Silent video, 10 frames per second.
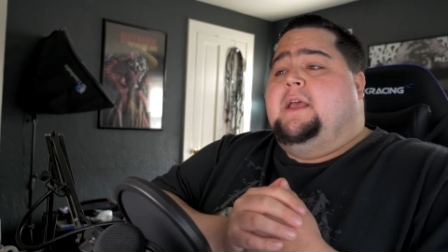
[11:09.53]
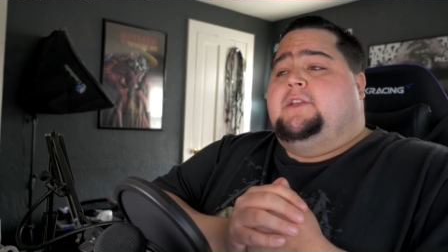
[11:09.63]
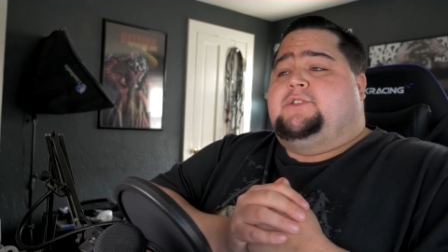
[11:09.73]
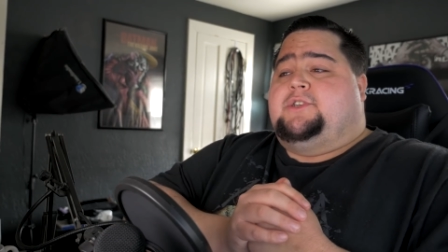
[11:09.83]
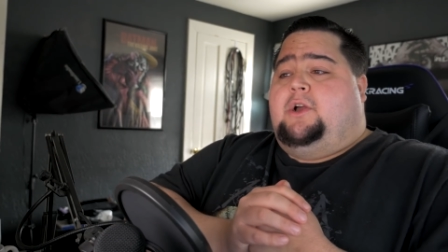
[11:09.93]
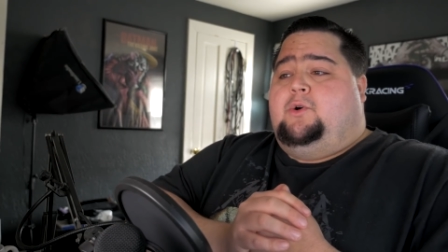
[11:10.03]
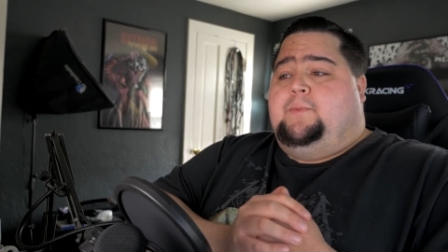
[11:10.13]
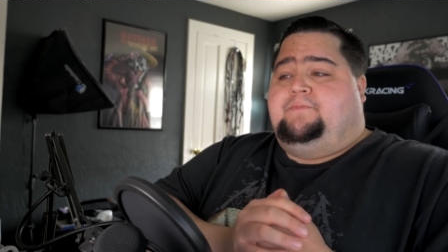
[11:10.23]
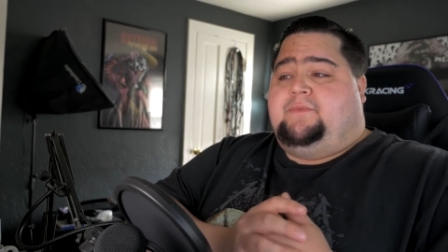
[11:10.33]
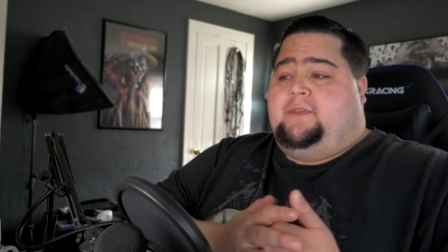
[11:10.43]

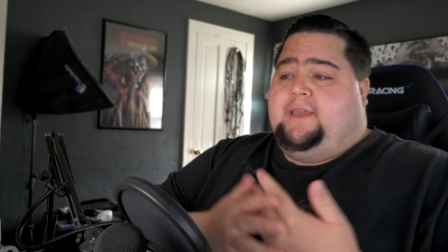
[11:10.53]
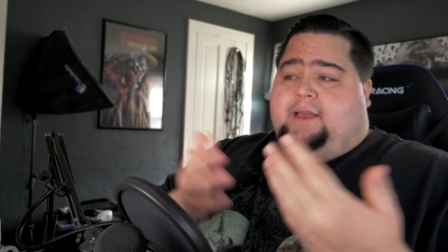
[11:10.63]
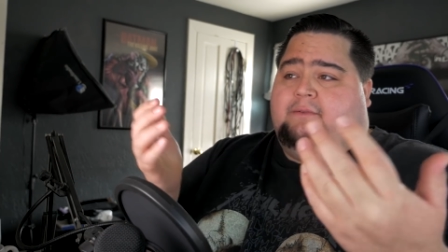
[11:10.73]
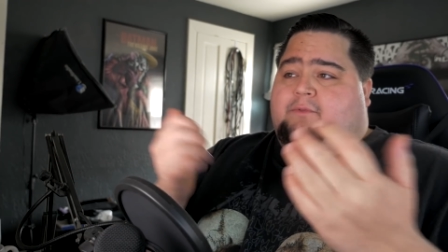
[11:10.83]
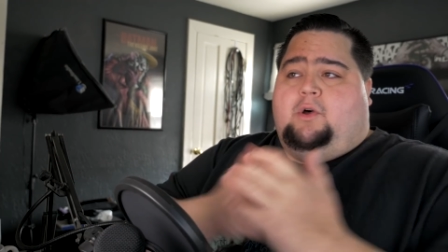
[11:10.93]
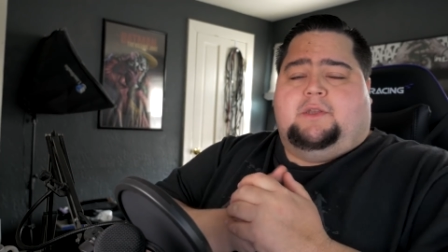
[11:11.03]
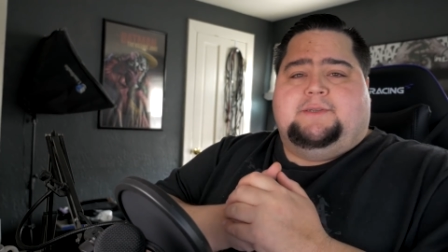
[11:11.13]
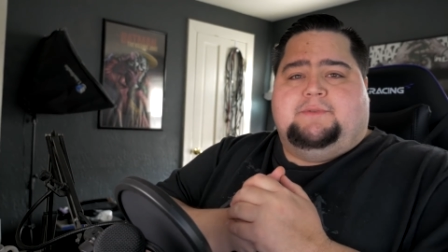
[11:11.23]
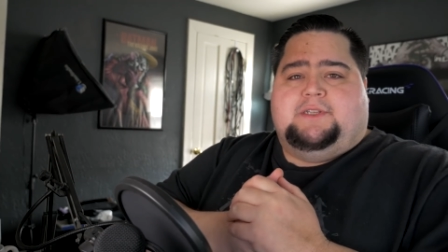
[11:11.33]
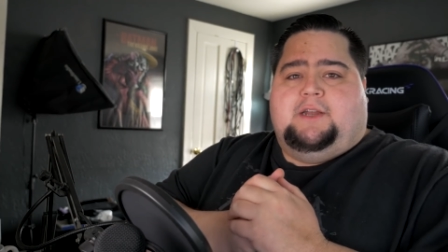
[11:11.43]
So, yeah,
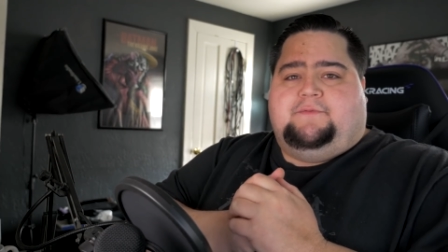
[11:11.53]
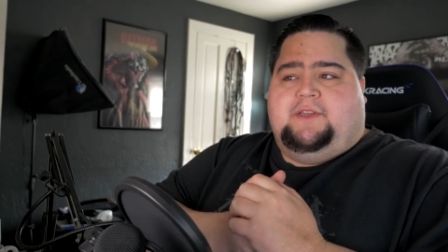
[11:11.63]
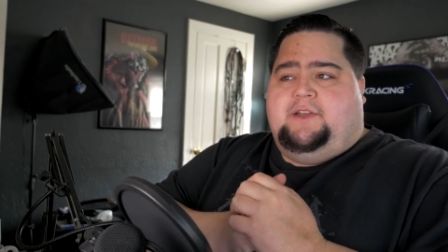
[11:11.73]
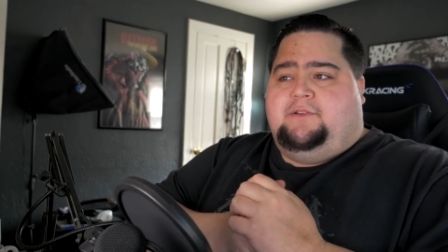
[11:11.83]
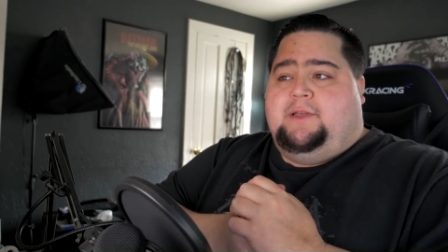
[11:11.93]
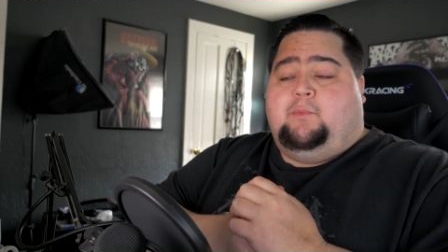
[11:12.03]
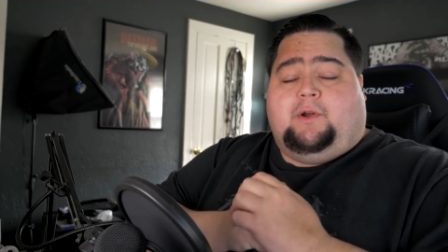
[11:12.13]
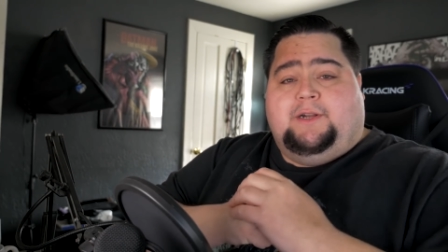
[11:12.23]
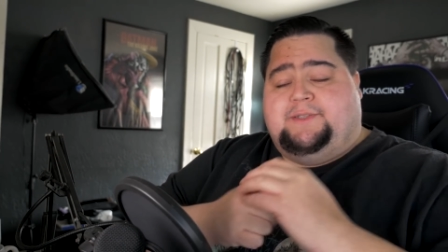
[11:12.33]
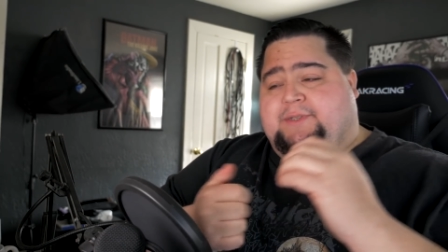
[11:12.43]
awesome stuff to hear that we're
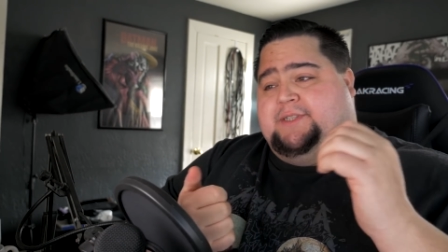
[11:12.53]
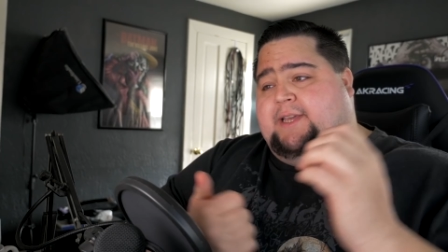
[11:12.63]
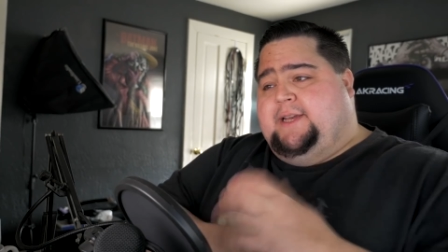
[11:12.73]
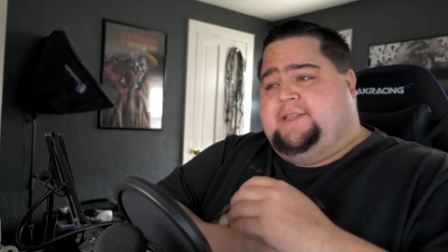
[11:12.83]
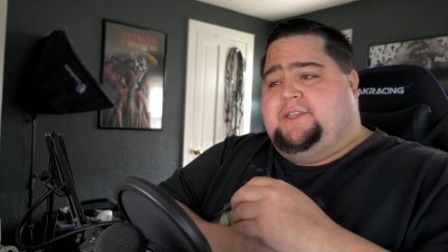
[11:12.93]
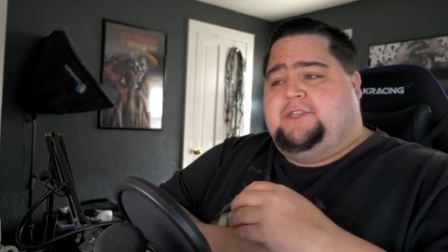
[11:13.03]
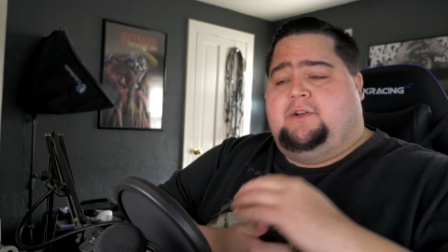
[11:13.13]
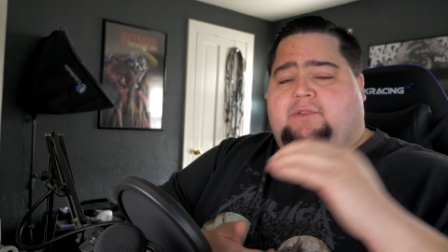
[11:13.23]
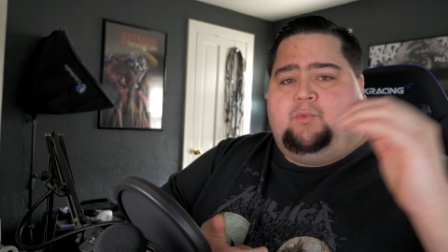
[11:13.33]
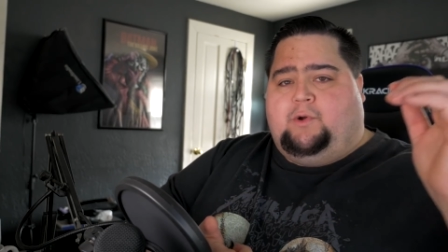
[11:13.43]
going to be seeing it this
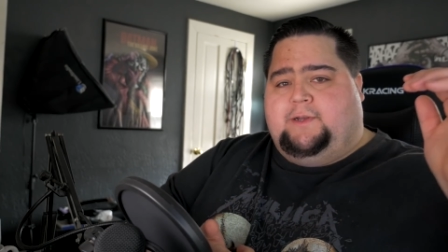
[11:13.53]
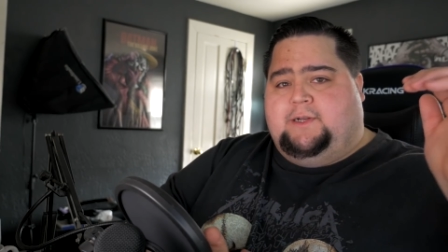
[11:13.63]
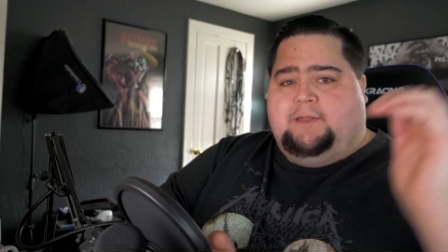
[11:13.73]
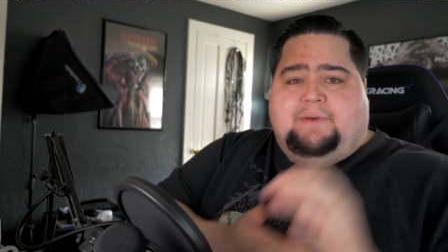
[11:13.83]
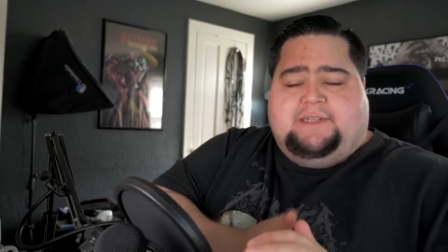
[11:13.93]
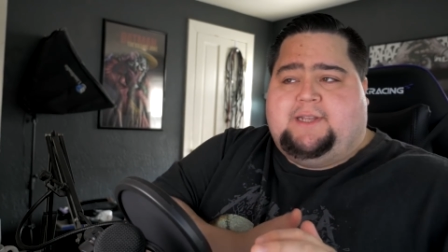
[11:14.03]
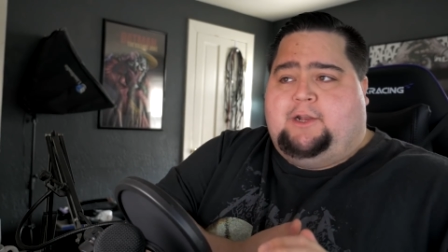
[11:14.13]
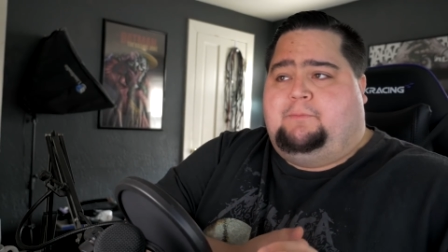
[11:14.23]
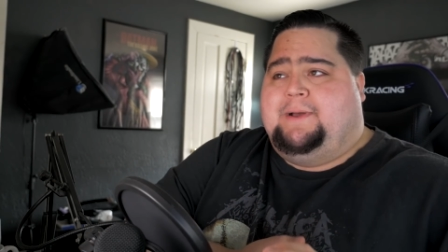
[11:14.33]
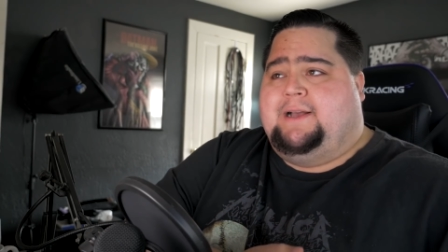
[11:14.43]
year. They're working on the best
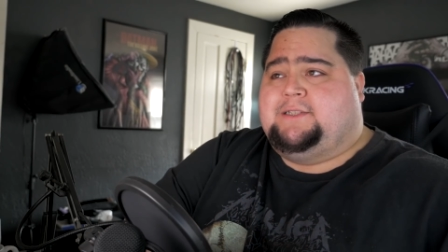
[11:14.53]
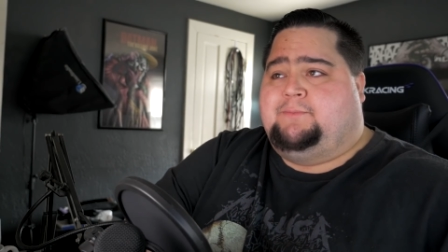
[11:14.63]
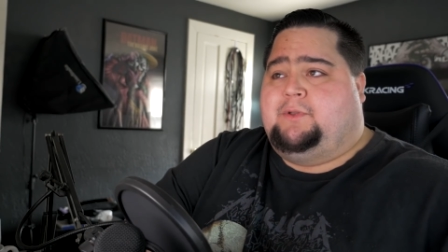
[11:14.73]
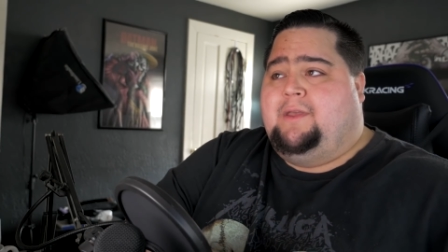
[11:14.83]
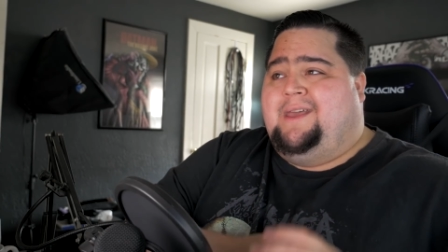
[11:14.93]
title possible,